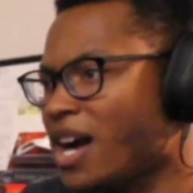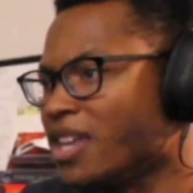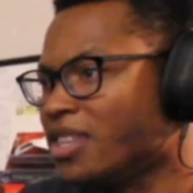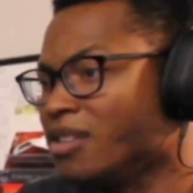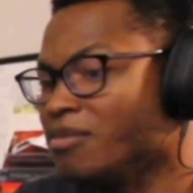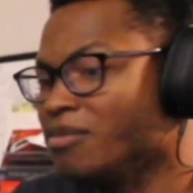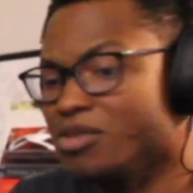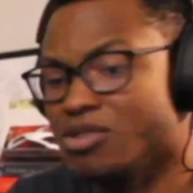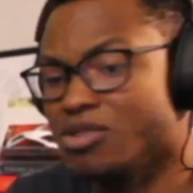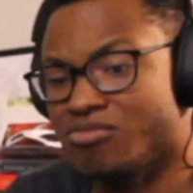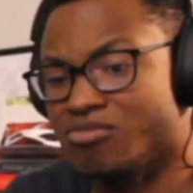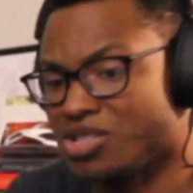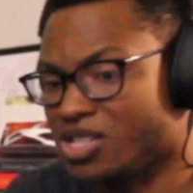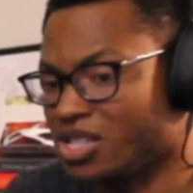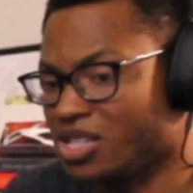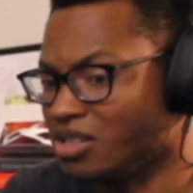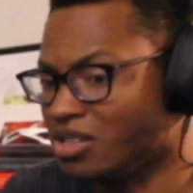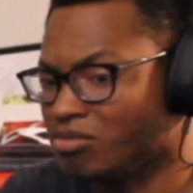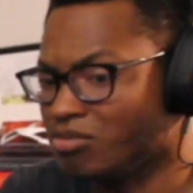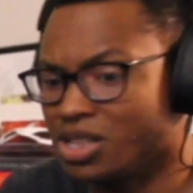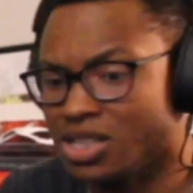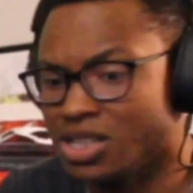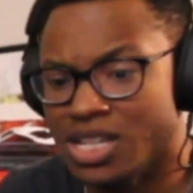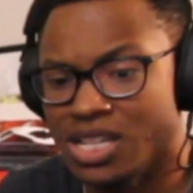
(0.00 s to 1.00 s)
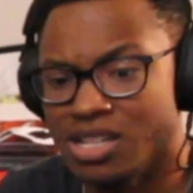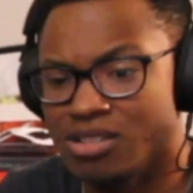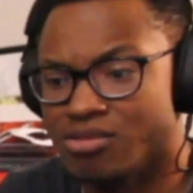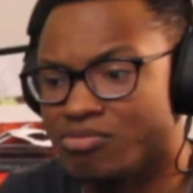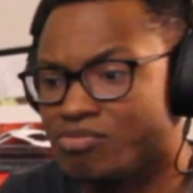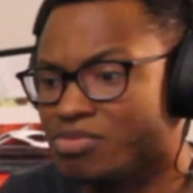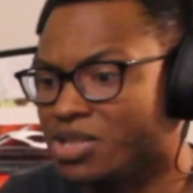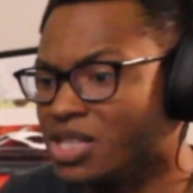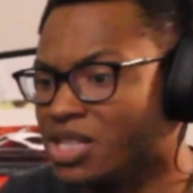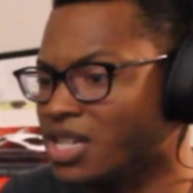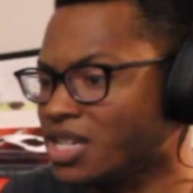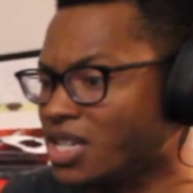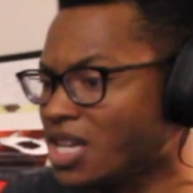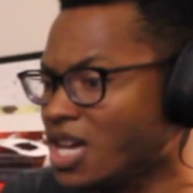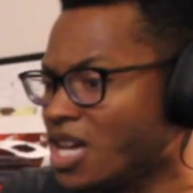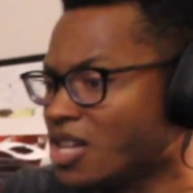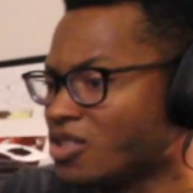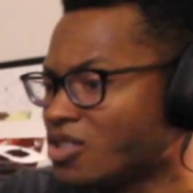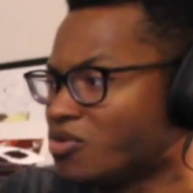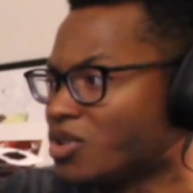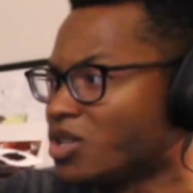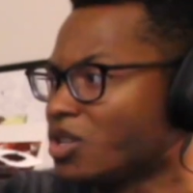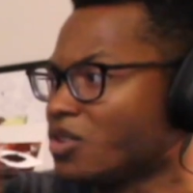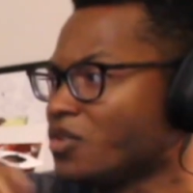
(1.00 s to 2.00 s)
them, send them the link. Be like, yeah,
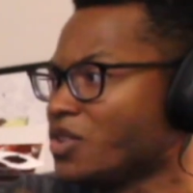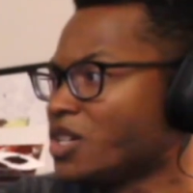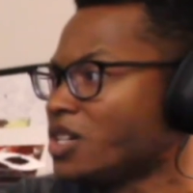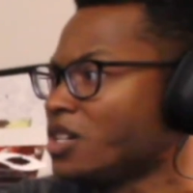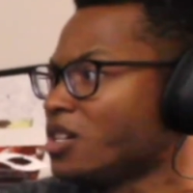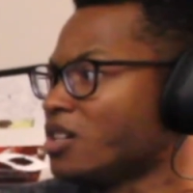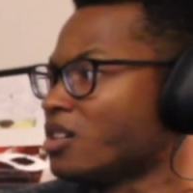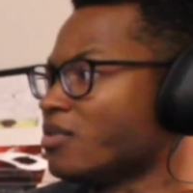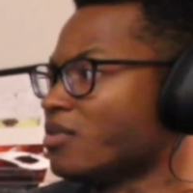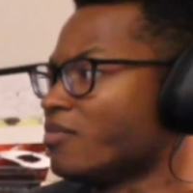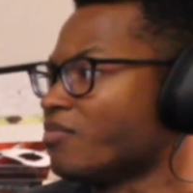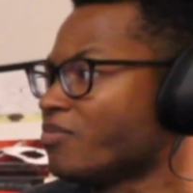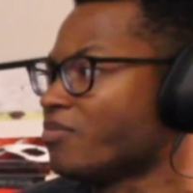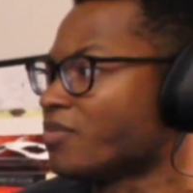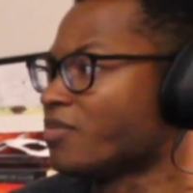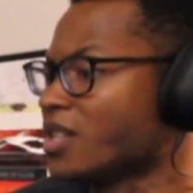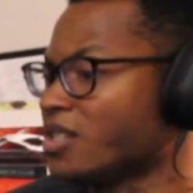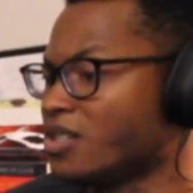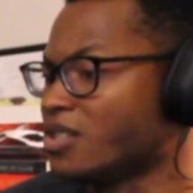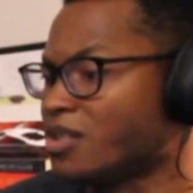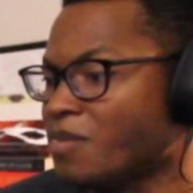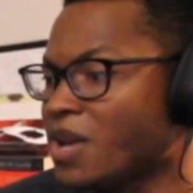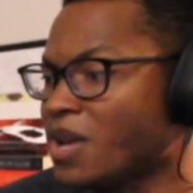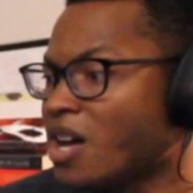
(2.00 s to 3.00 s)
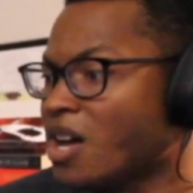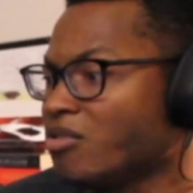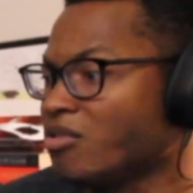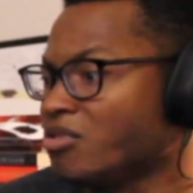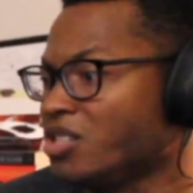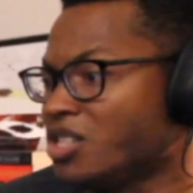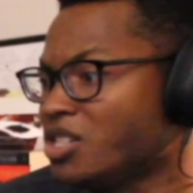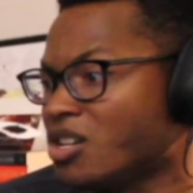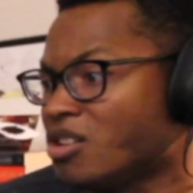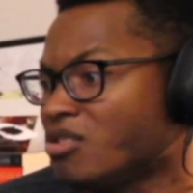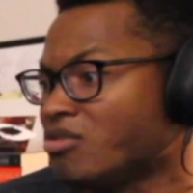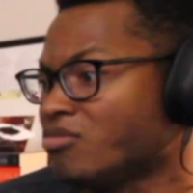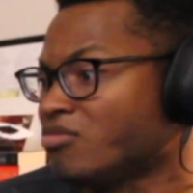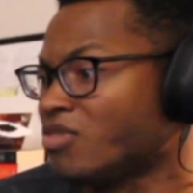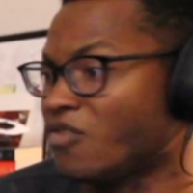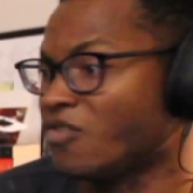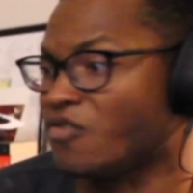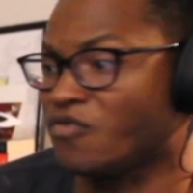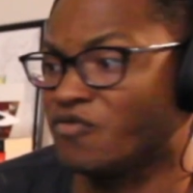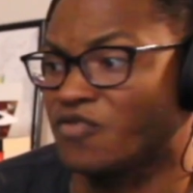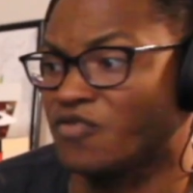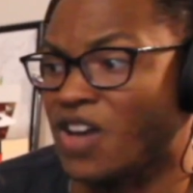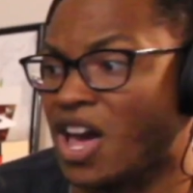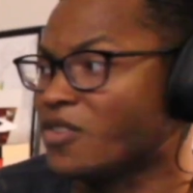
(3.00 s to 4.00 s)
it's right over here. It's about, you know,
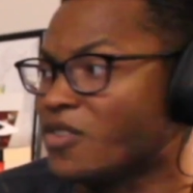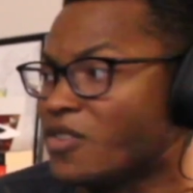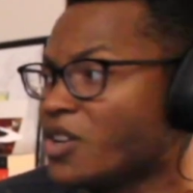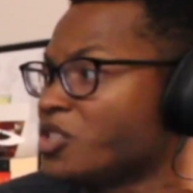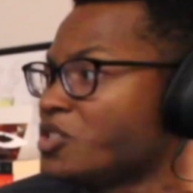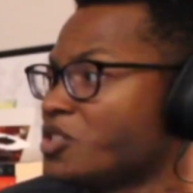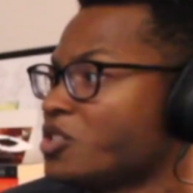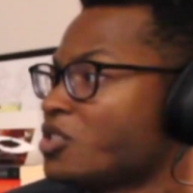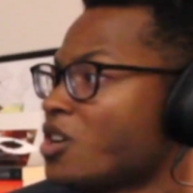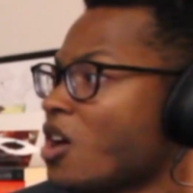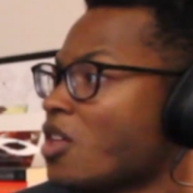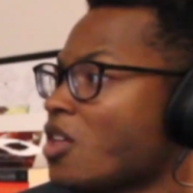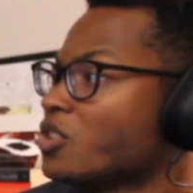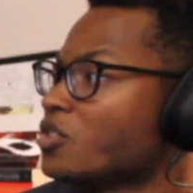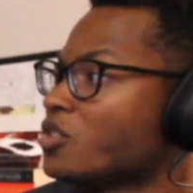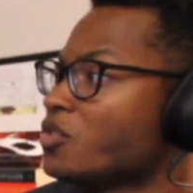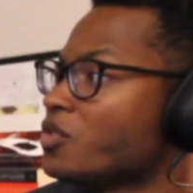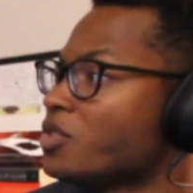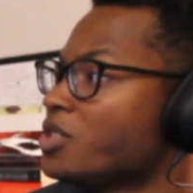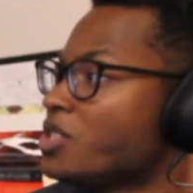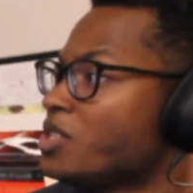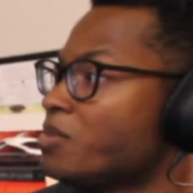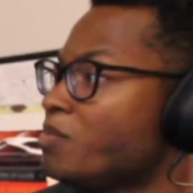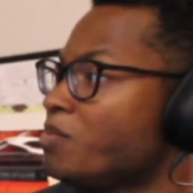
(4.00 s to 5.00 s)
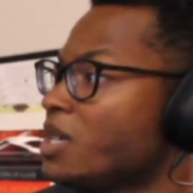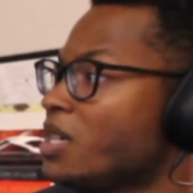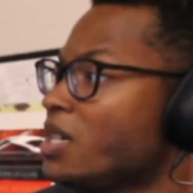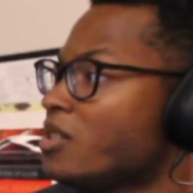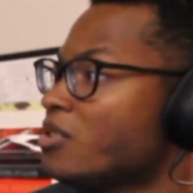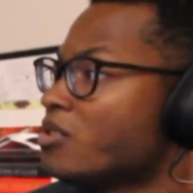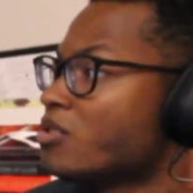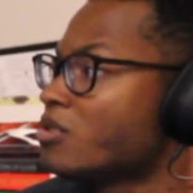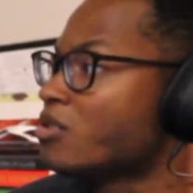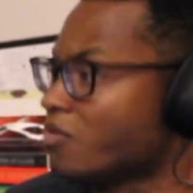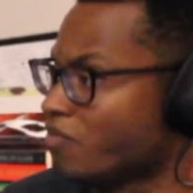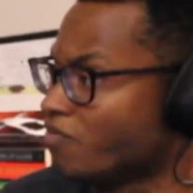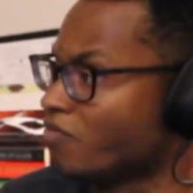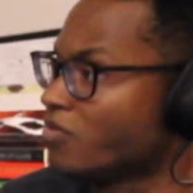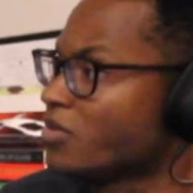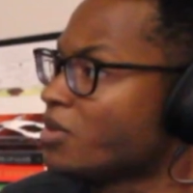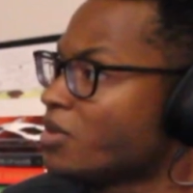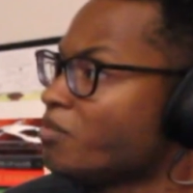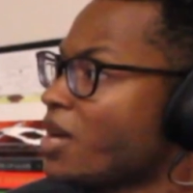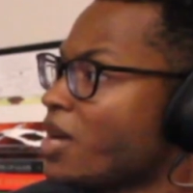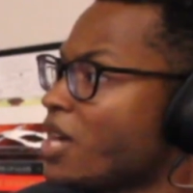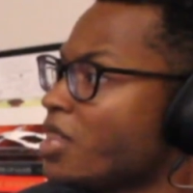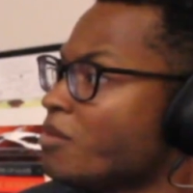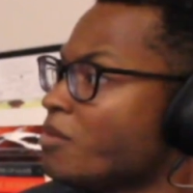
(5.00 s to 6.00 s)
$500 for these beads.
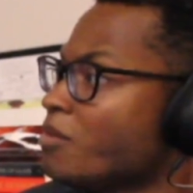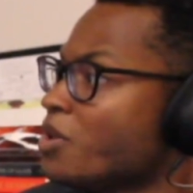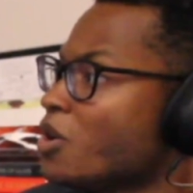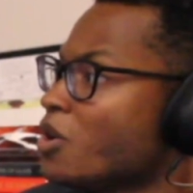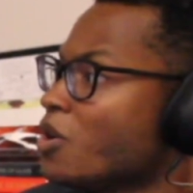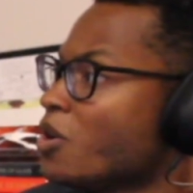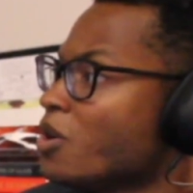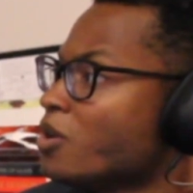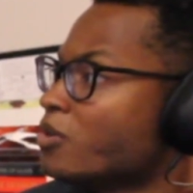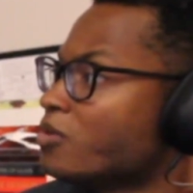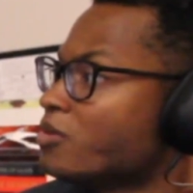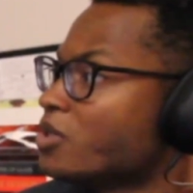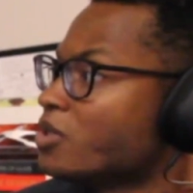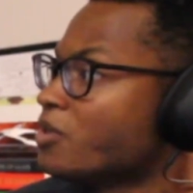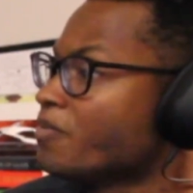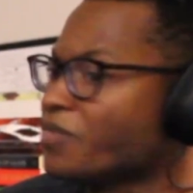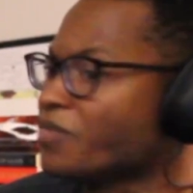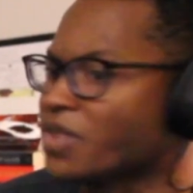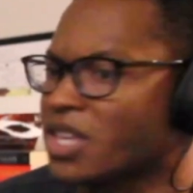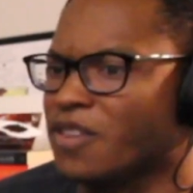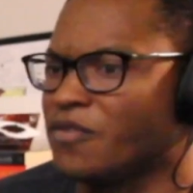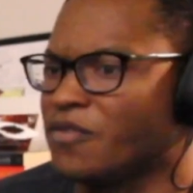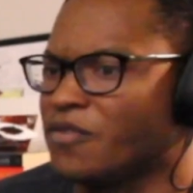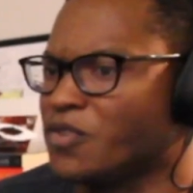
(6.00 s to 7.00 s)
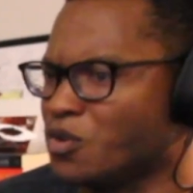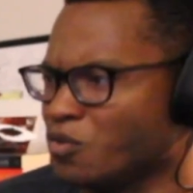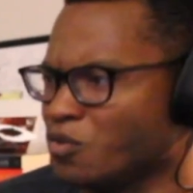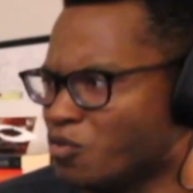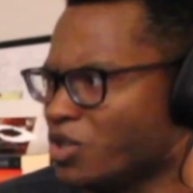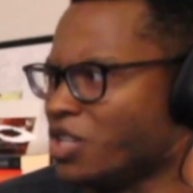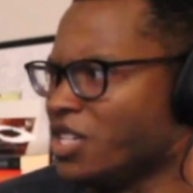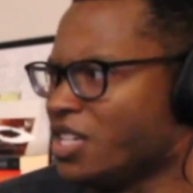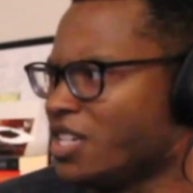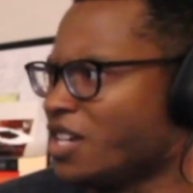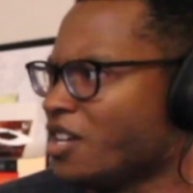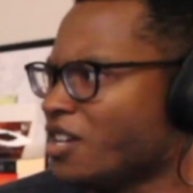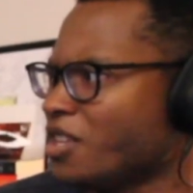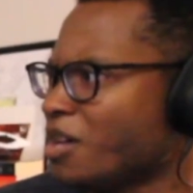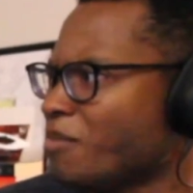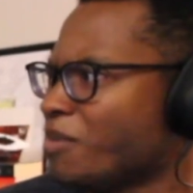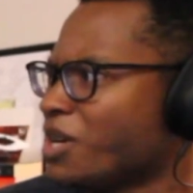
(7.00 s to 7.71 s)
Buy them on your own. Or if you really care that